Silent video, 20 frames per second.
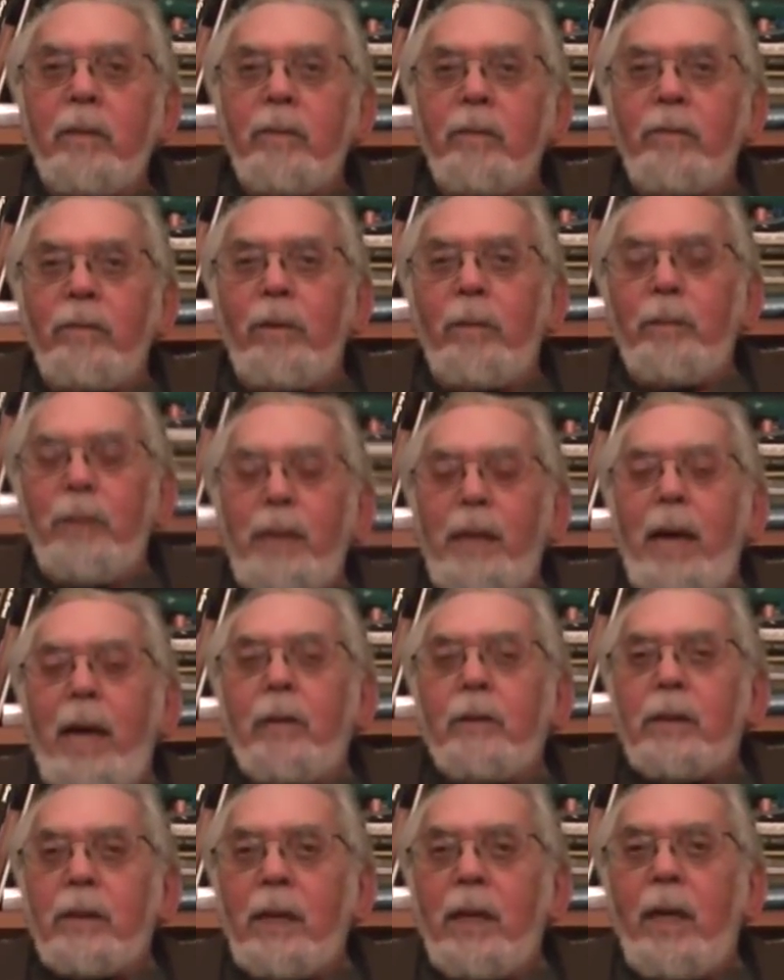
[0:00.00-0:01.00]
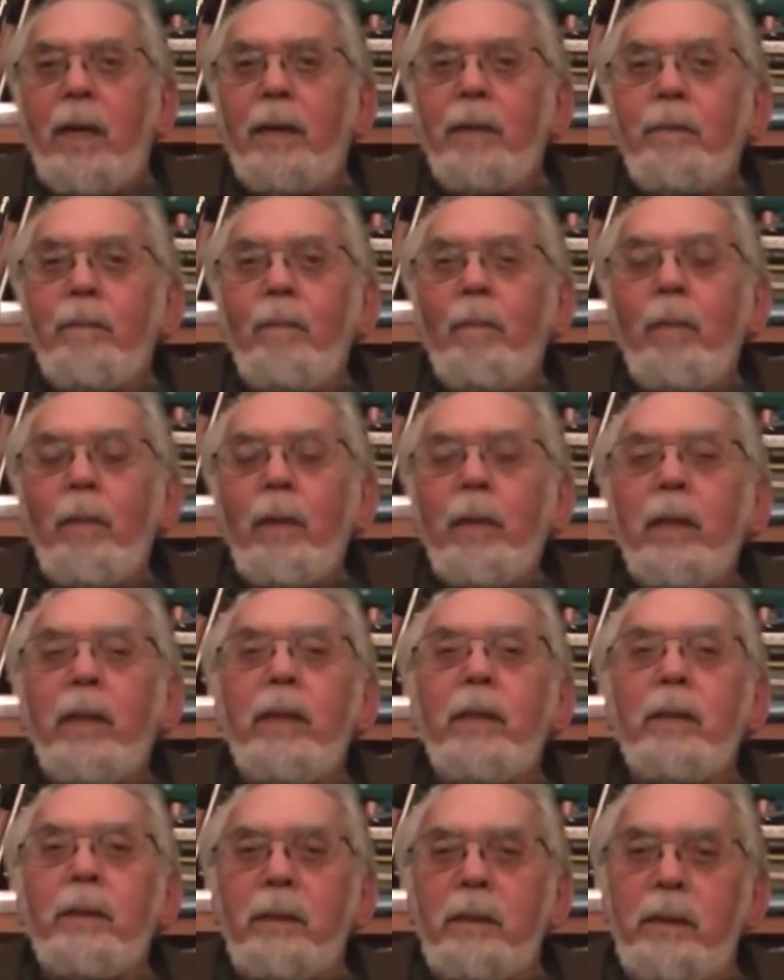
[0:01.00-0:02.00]
from the outside,
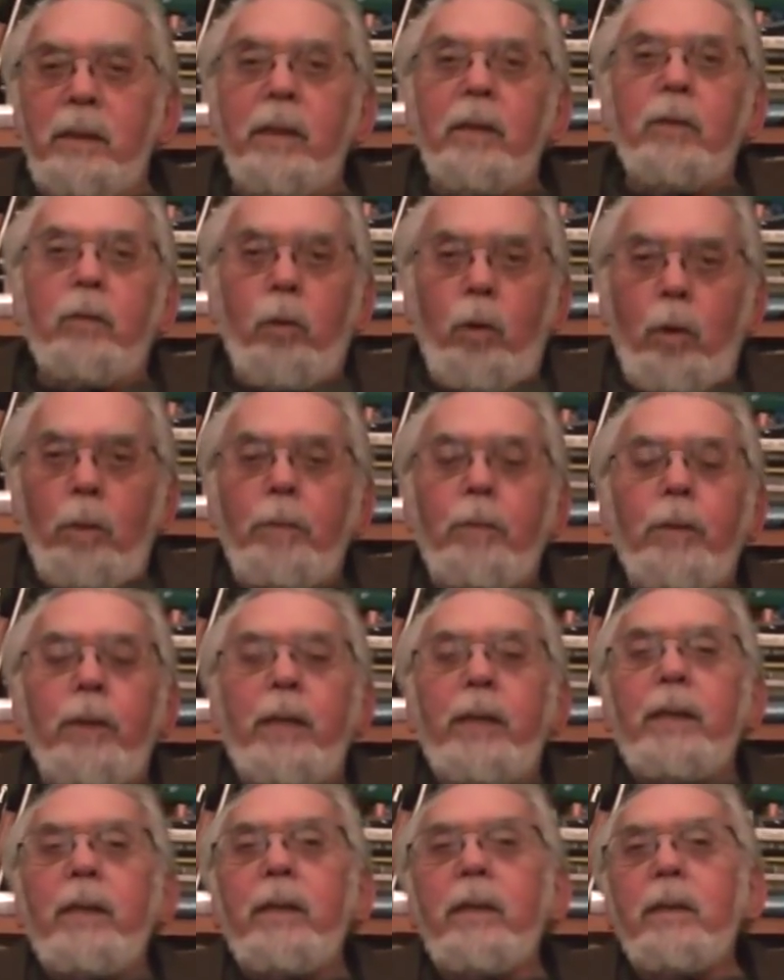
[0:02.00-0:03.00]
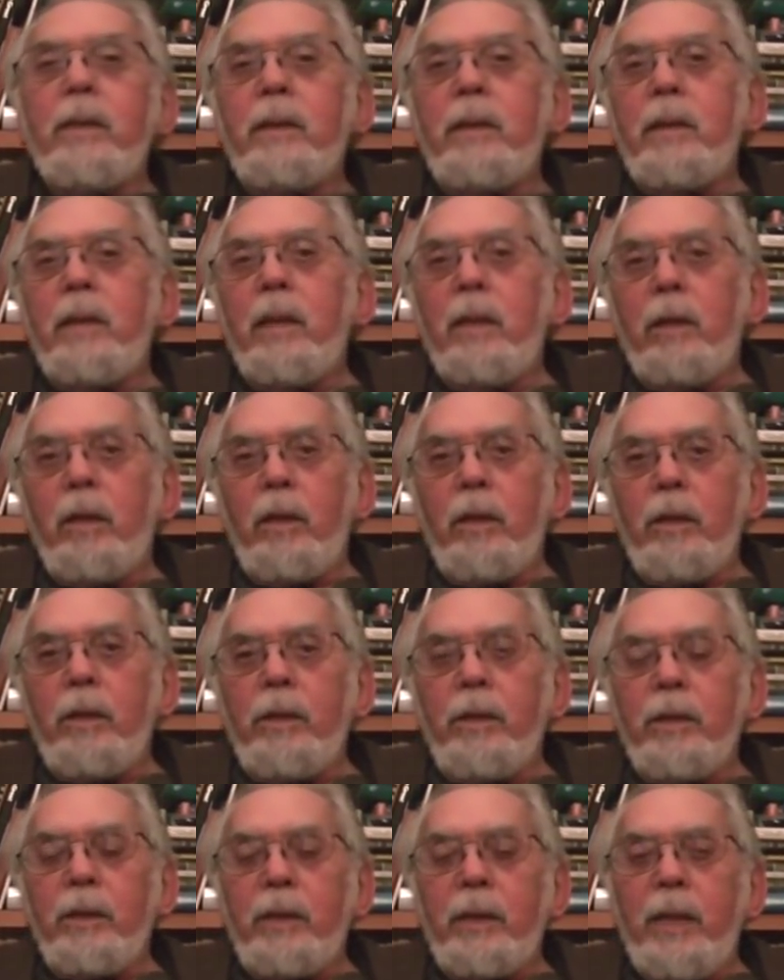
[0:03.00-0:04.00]
is incorporating still
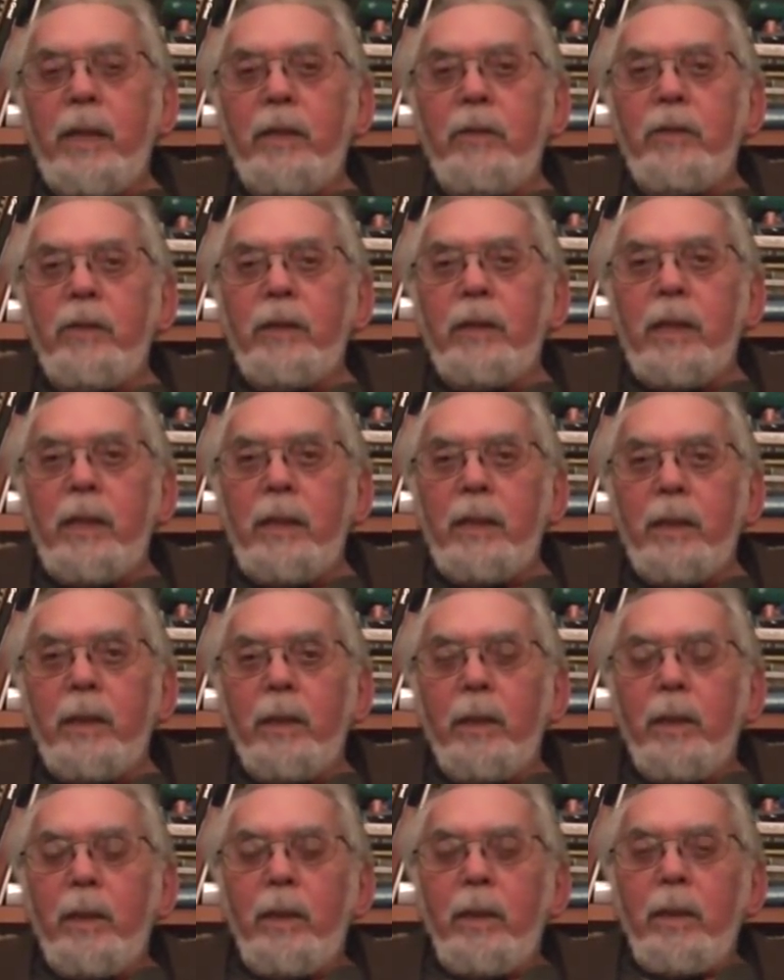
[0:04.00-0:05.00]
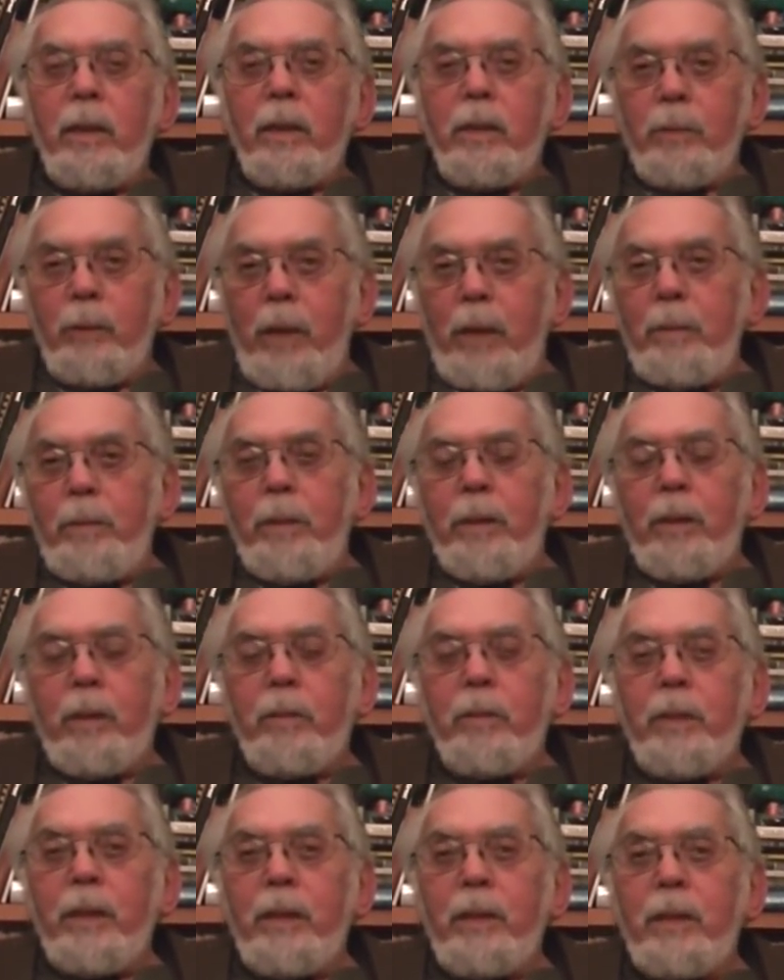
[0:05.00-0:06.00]
earlier stages in it. The Red
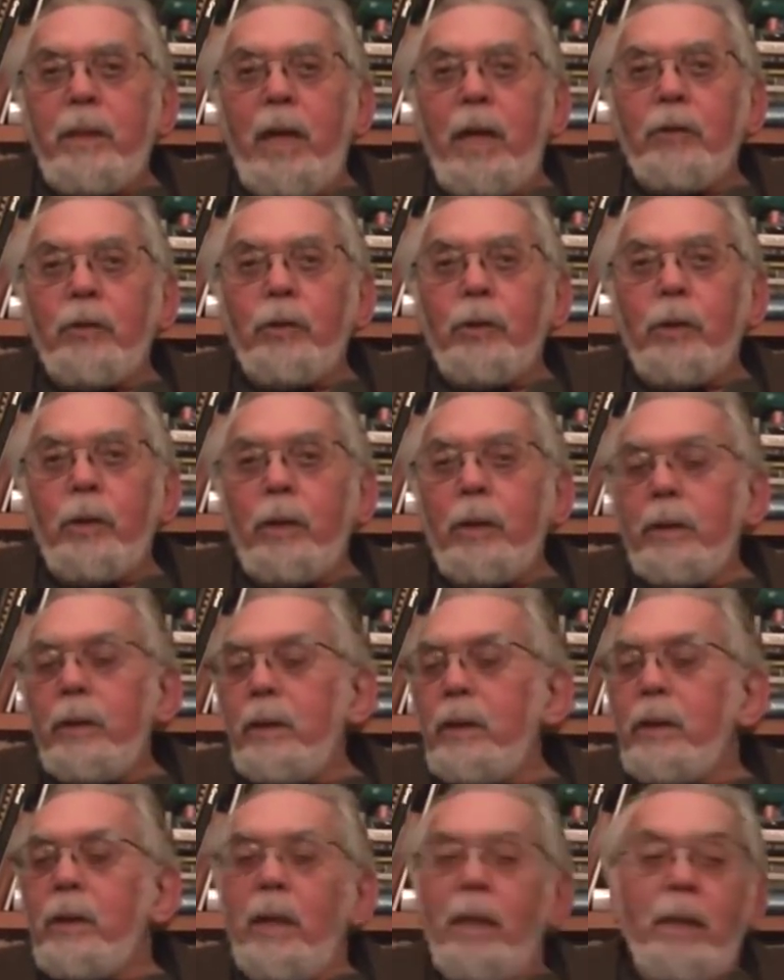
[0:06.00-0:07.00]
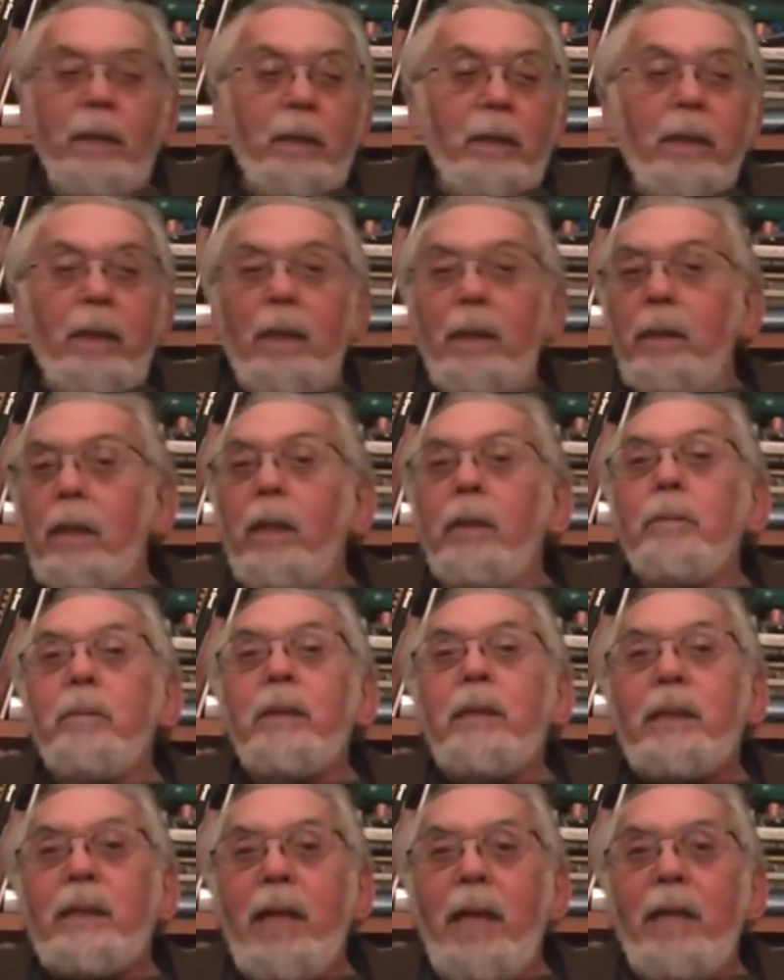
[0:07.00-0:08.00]
Pyramid at Dashur is
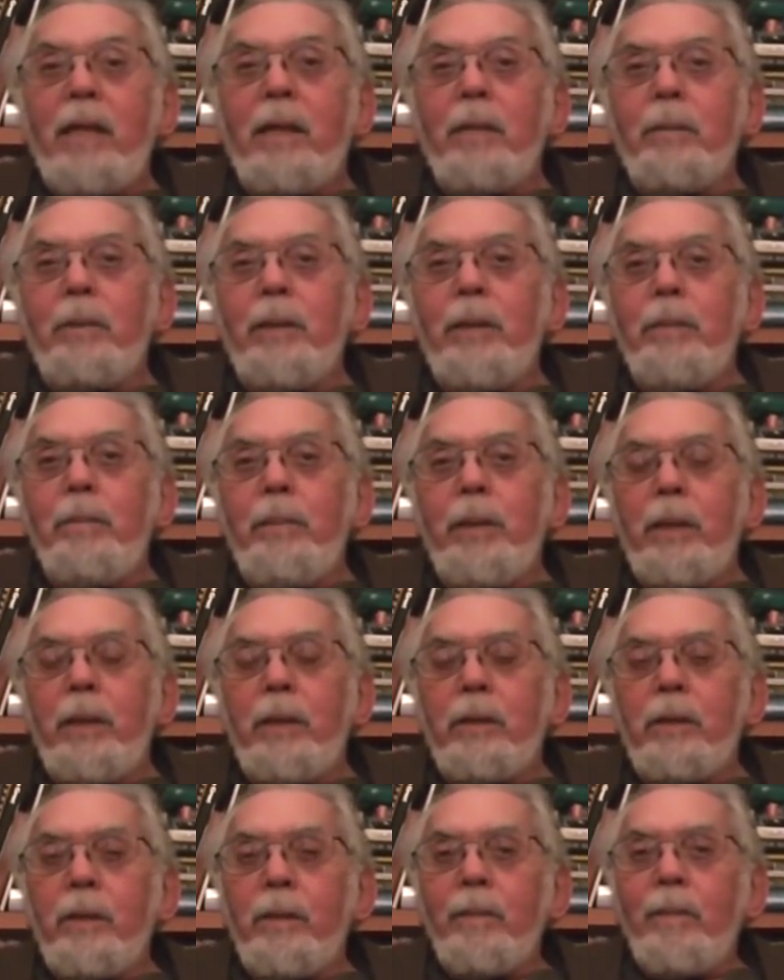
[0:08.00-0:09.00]
unmistakably built